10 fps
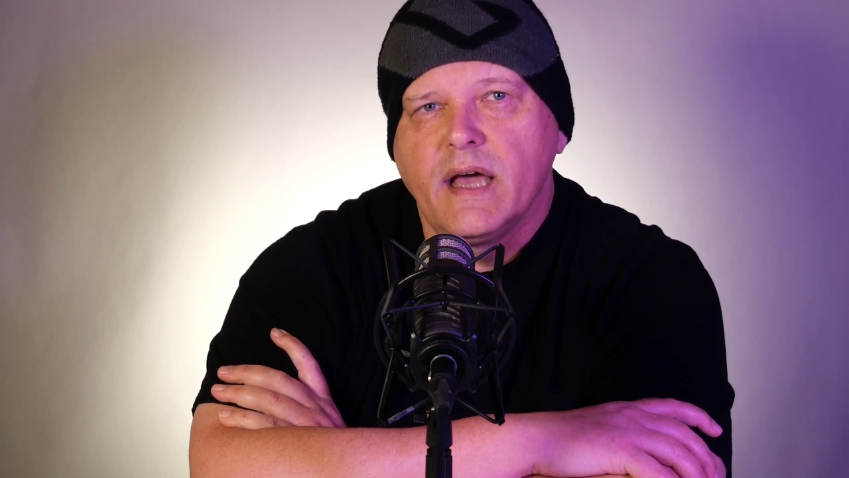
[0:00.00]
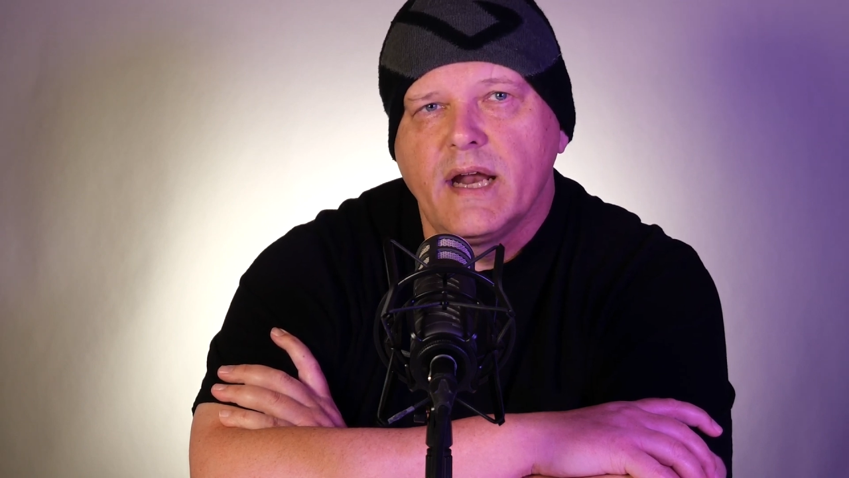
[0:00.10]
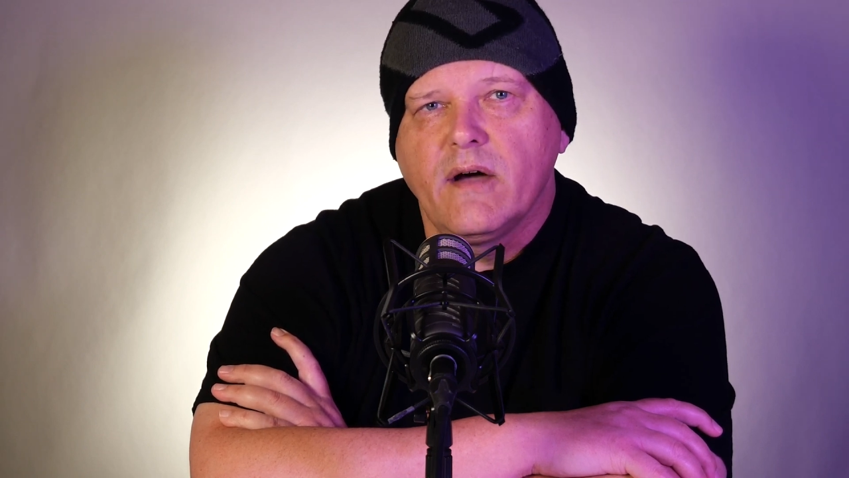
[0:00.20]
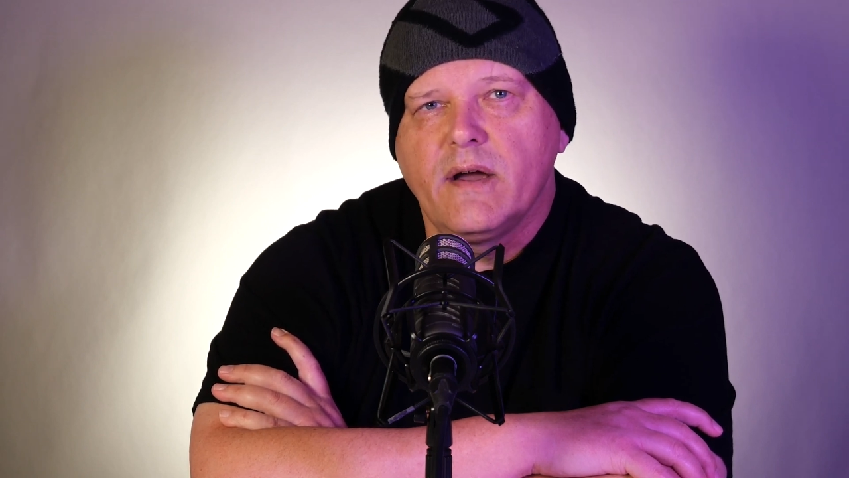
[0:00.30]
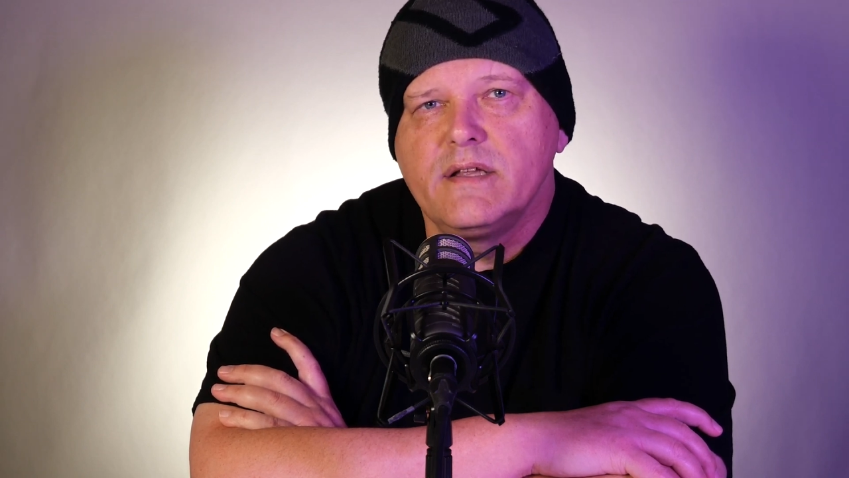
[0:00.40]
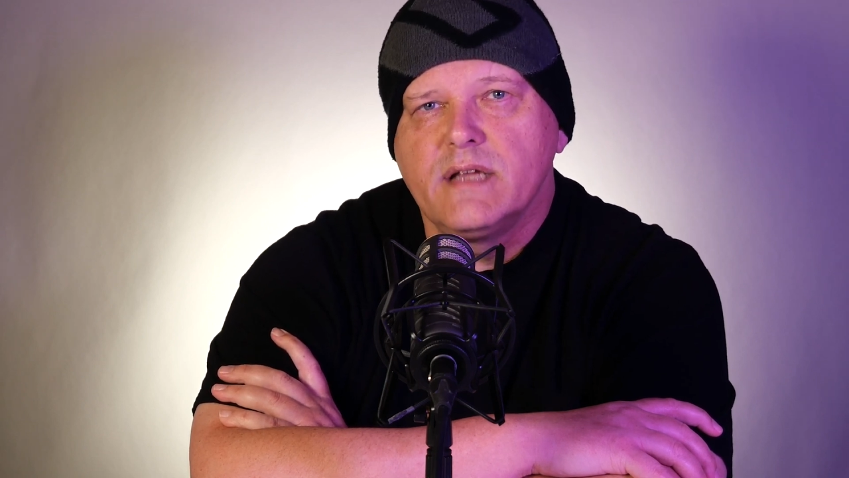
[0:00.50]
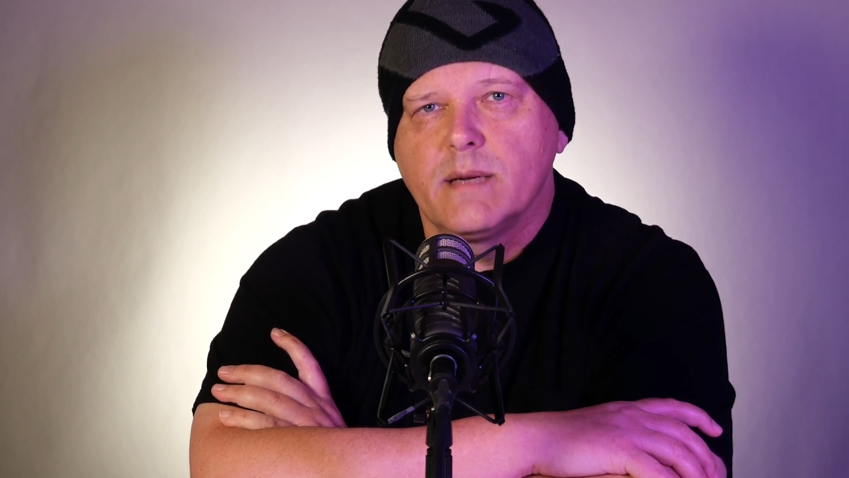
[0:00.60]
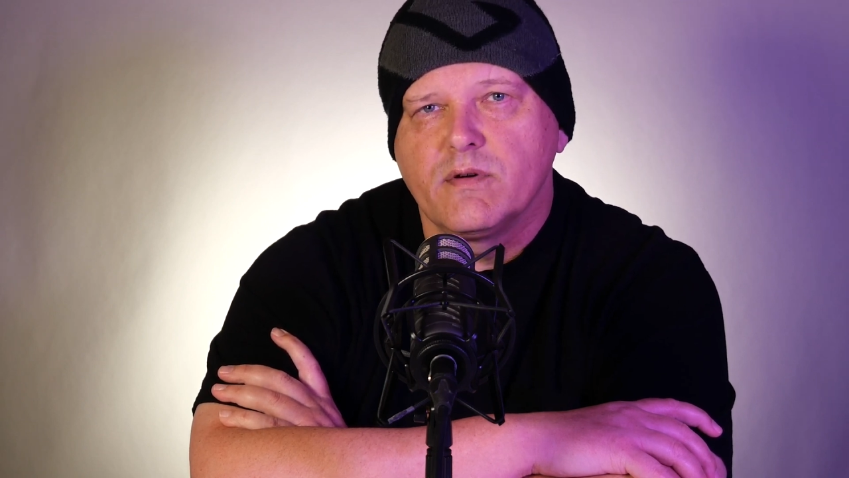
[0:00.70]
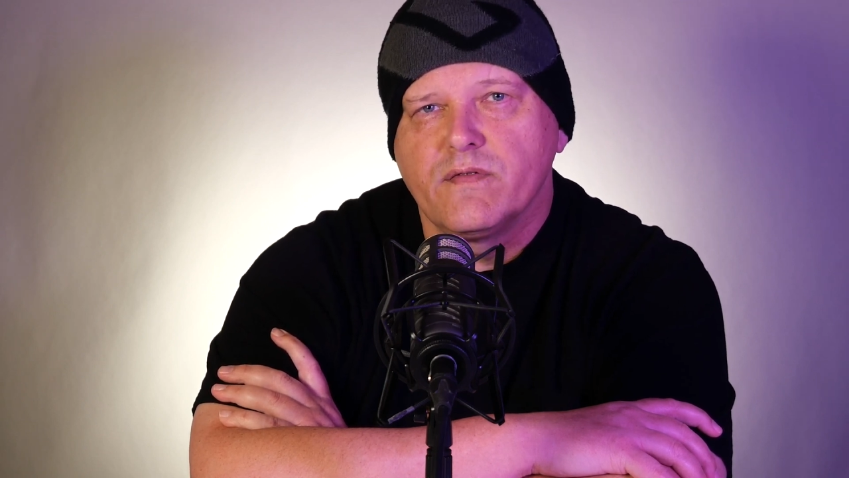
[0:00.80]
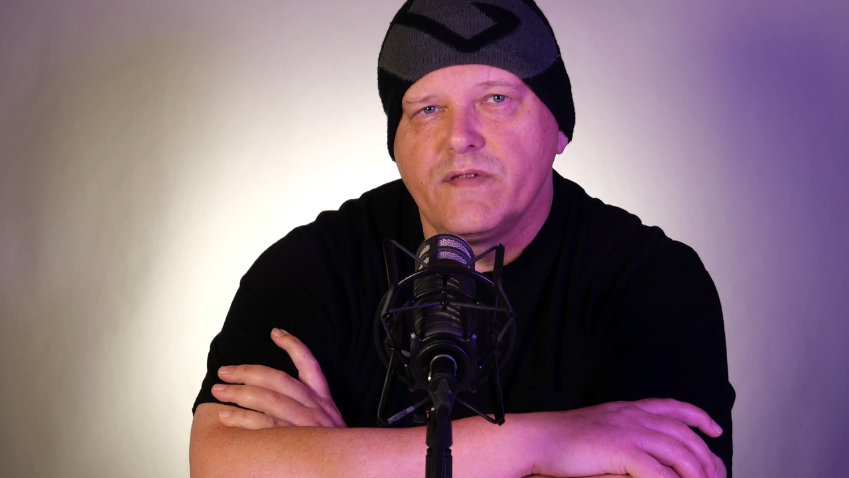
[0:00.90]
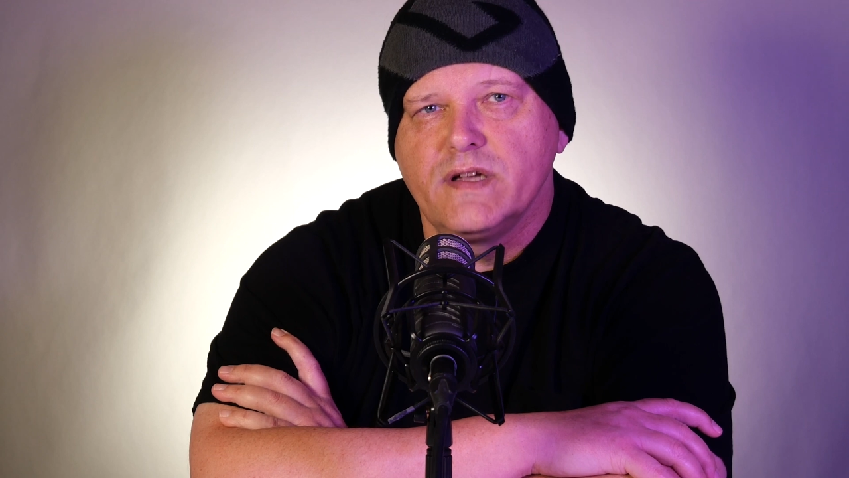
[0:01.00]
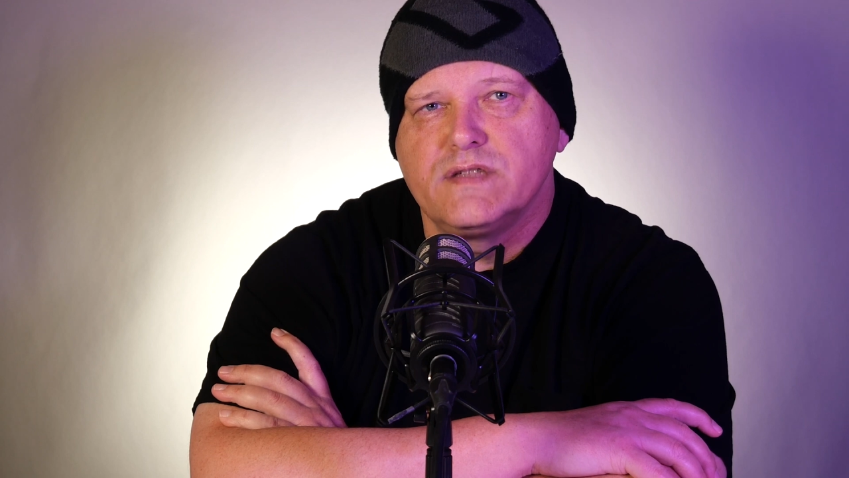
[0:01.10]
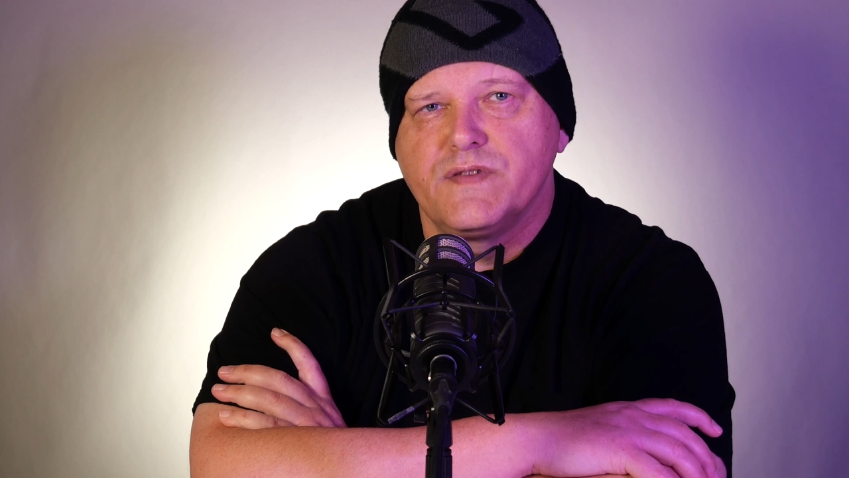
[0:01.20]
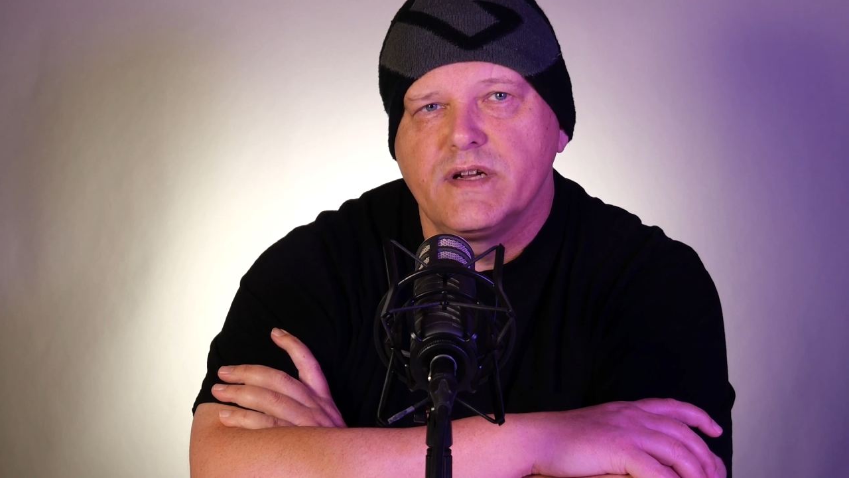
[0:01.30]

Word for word: and I'll add a number for each